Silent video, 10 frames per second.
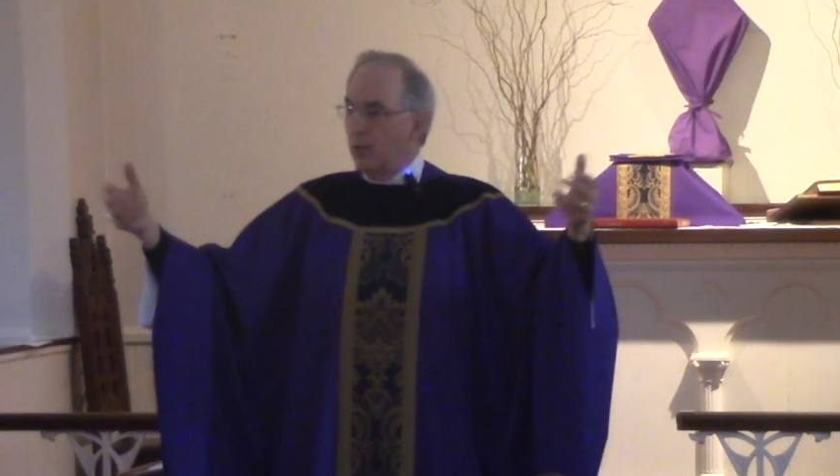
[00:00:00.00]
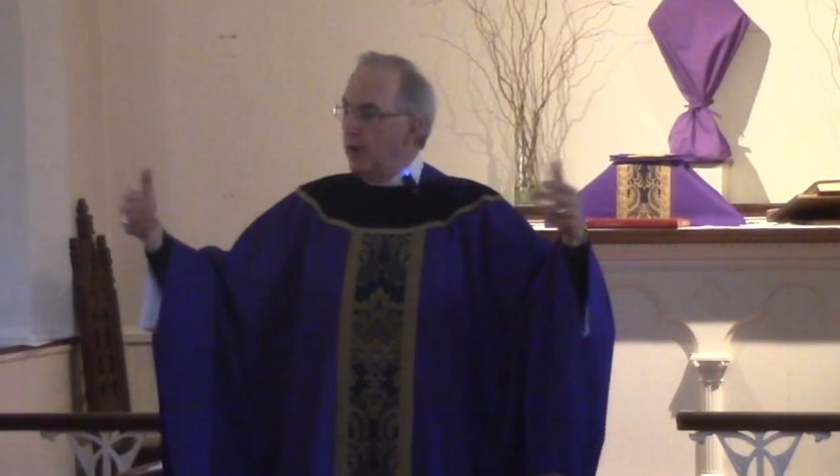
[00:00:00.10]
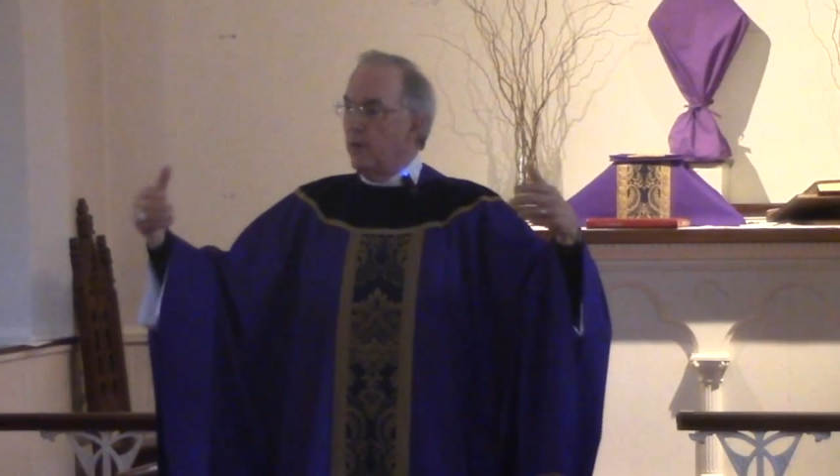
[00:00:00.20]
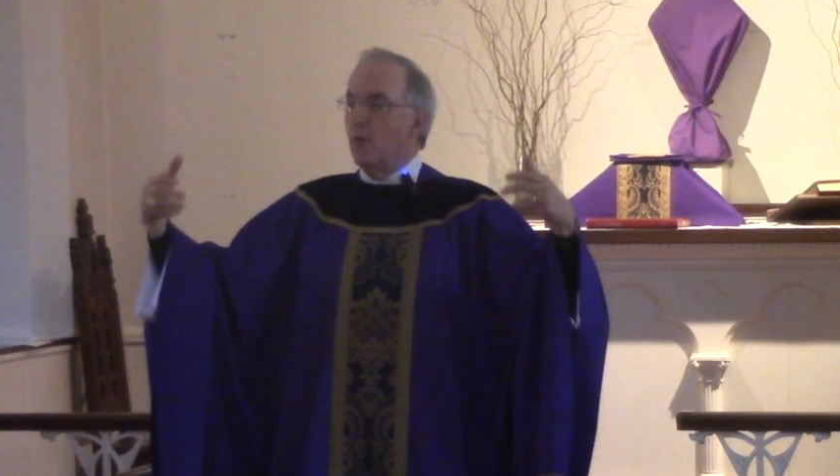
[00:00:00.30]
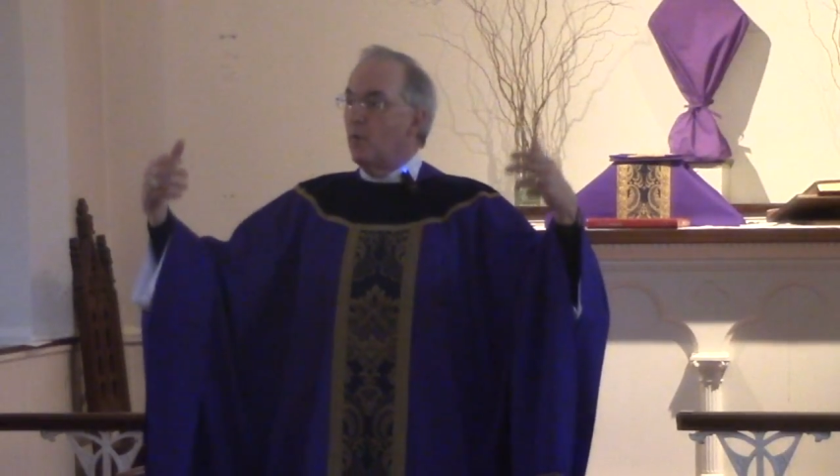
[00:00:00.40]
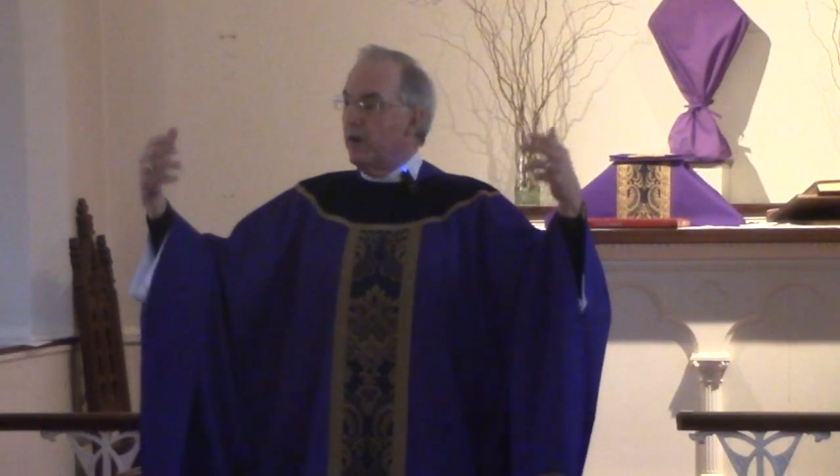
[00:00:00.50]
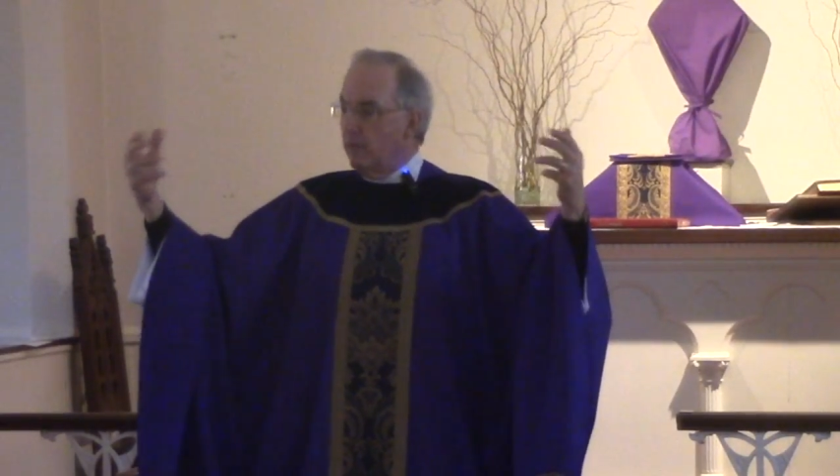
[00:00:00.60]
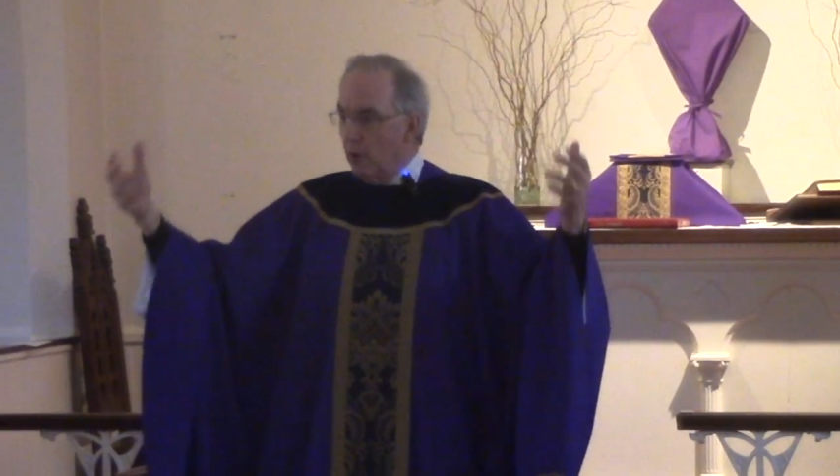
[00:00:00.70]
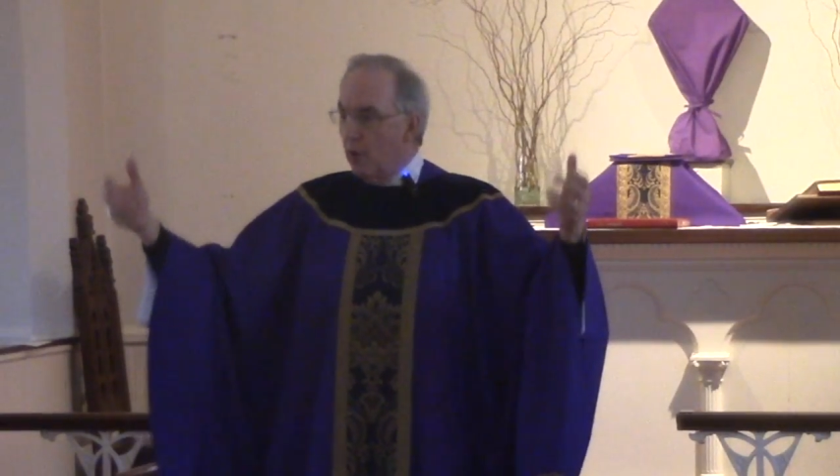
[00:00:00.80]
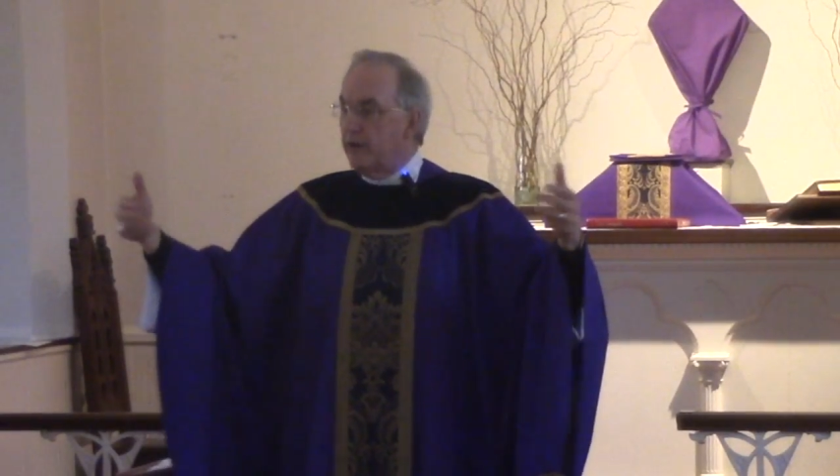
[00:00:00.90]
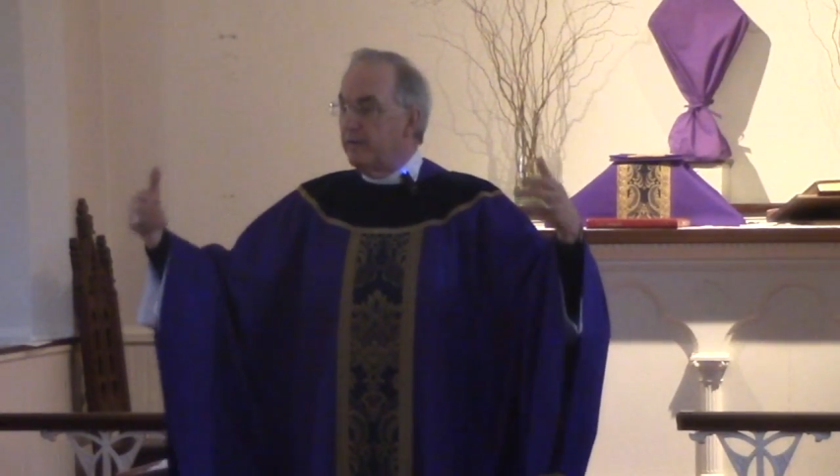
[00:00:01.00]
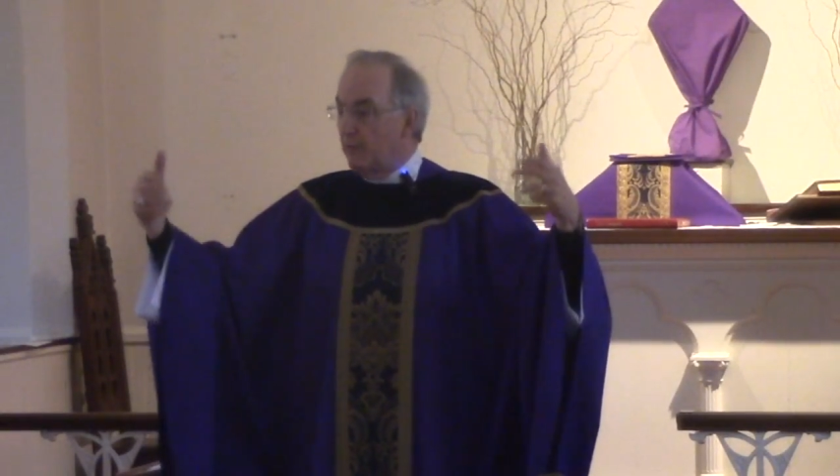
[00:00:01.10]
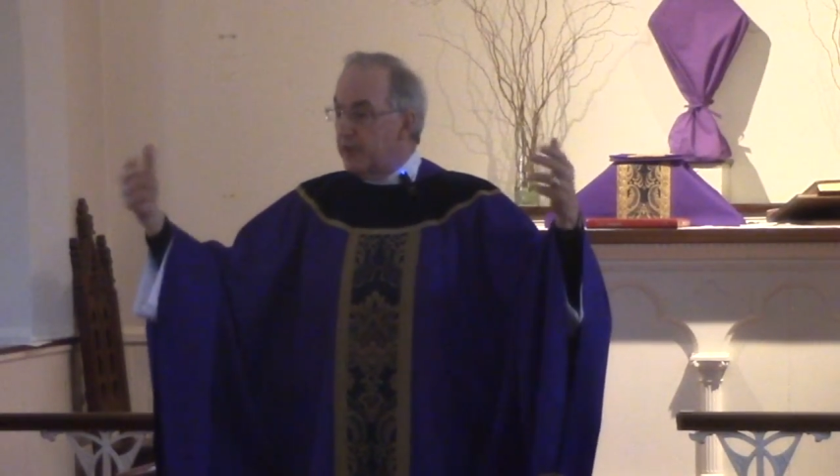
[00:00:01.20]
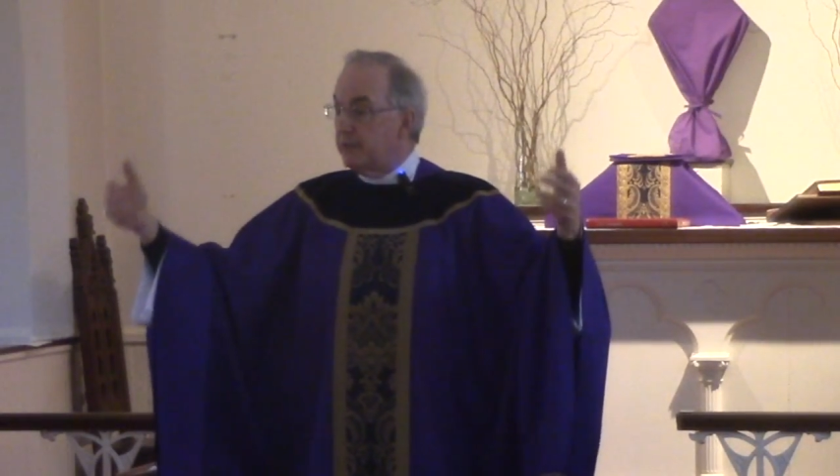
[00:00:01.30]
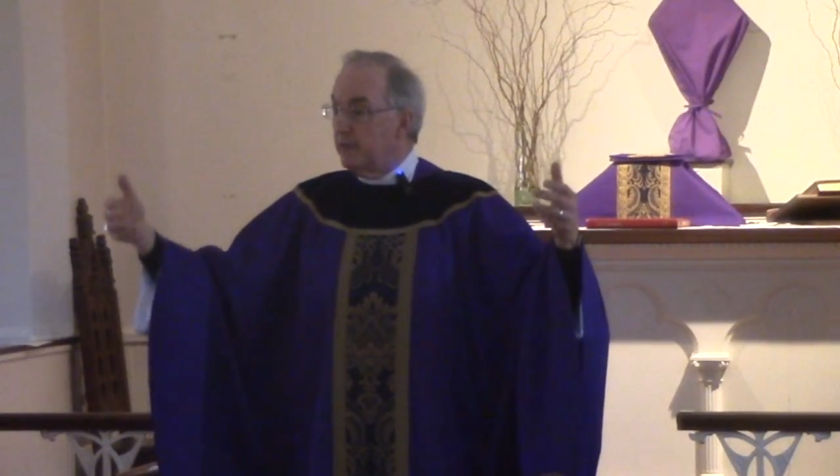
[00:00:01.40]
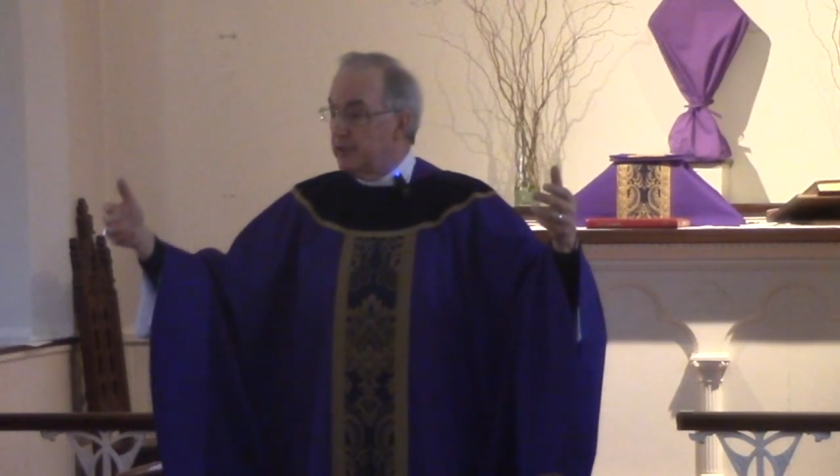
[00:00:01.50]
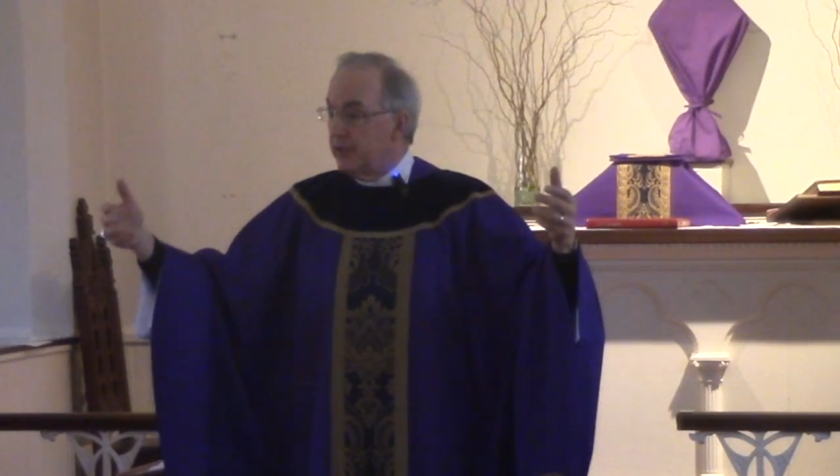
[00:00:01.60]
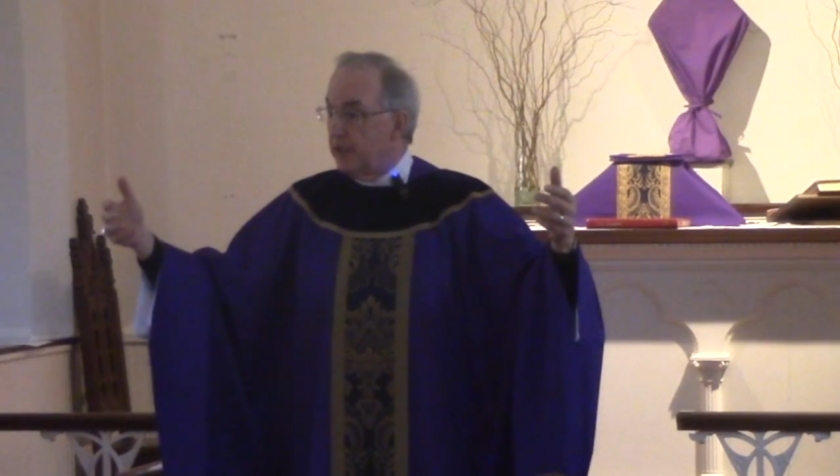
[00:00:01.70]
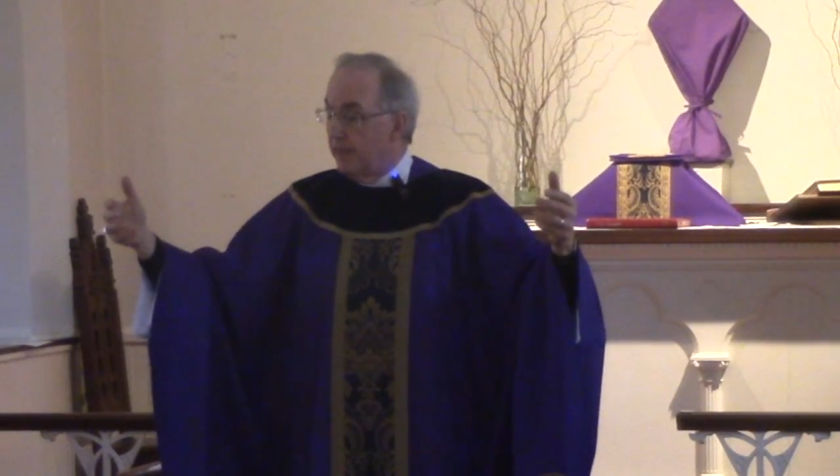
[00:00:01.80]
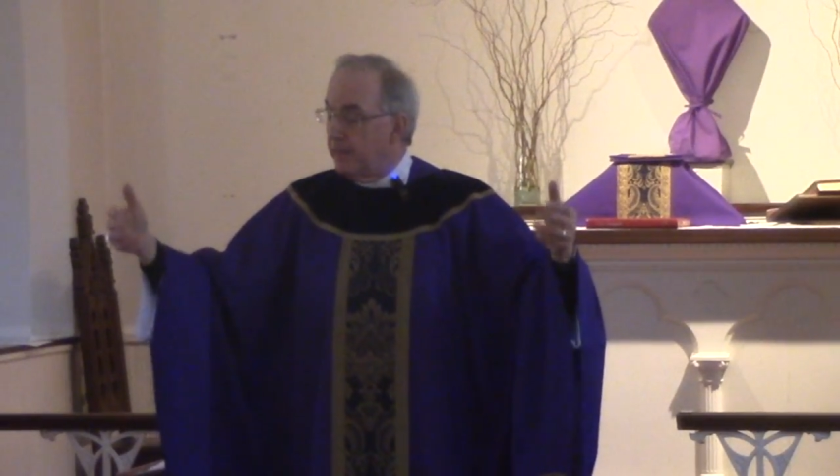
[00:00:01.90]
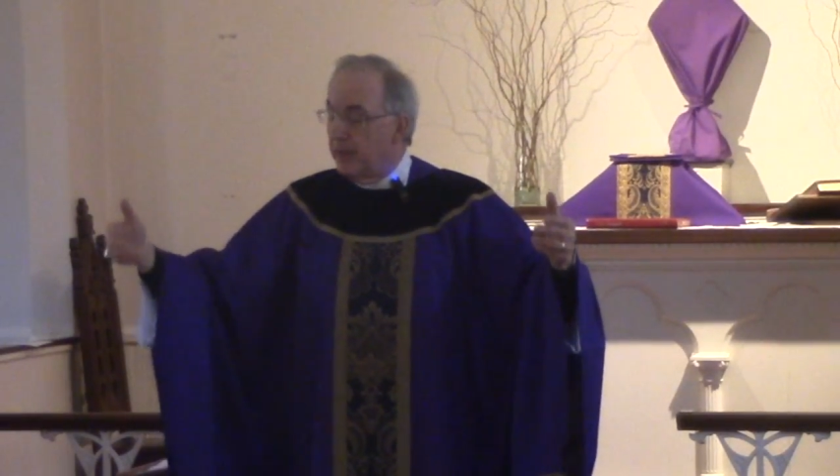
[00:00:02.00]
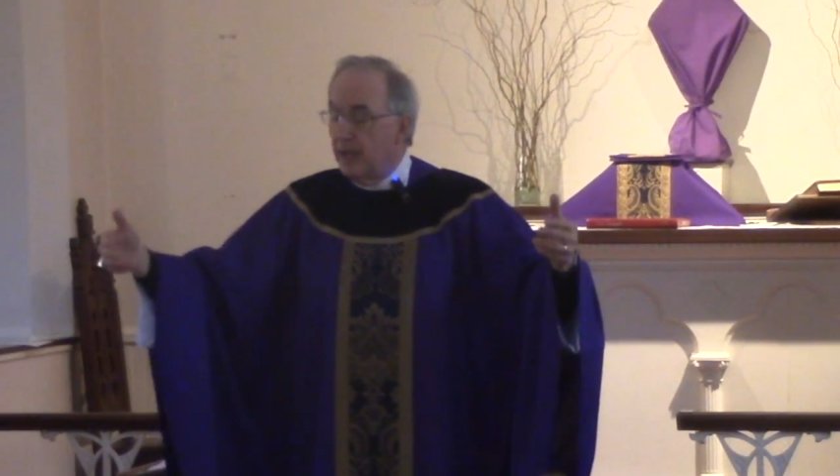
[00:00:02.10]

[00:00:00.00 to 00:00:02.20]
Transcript: what we wrote in West Virginia.